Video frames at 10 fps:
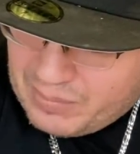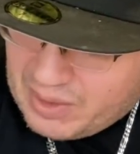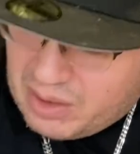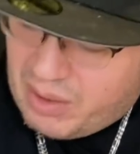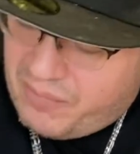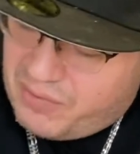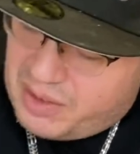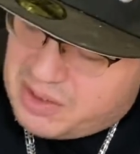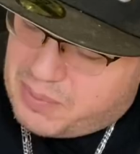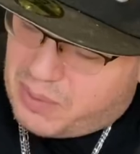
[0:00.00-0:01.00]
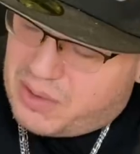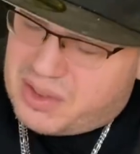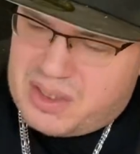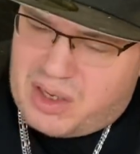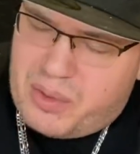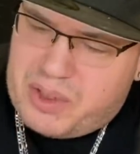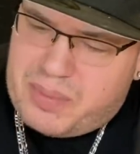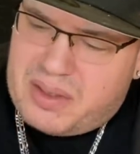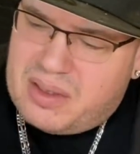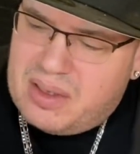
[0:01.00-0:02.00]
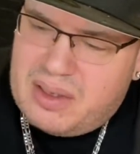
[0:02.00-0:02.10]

You know, I feel like this person has always been,